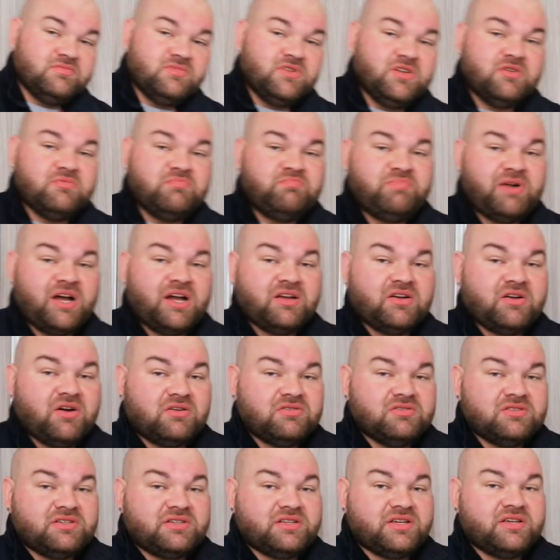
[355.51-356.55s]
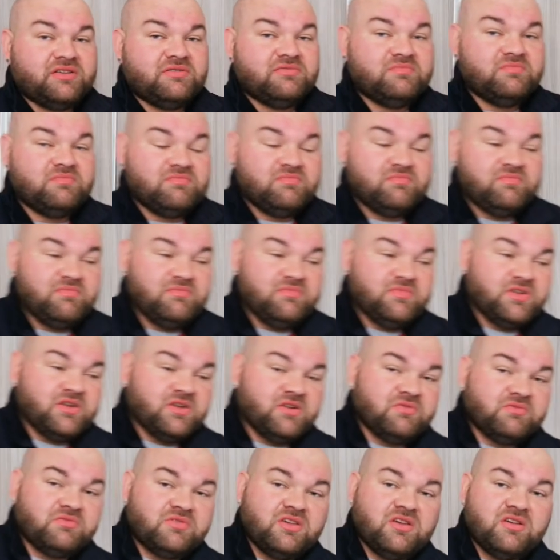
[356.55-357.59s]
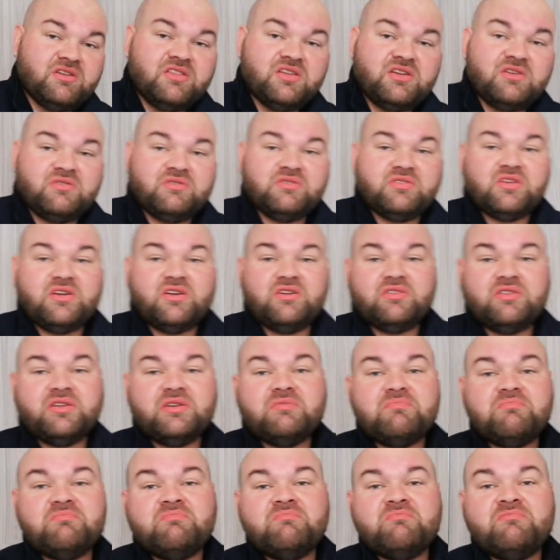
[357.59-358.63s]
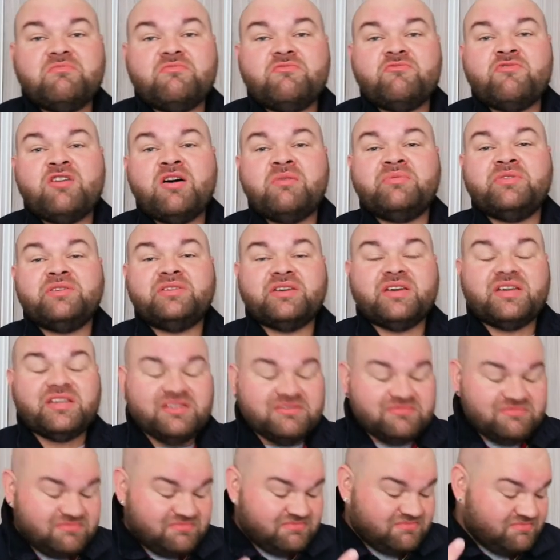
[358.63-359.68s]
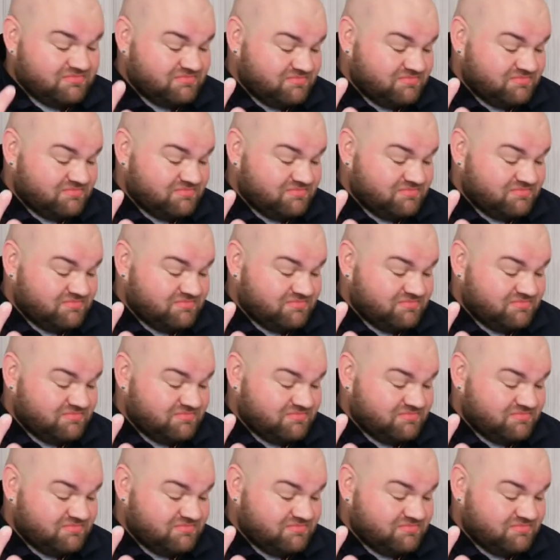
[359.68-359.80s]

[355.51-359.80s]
You know, bank holiday. You know, the early remedy.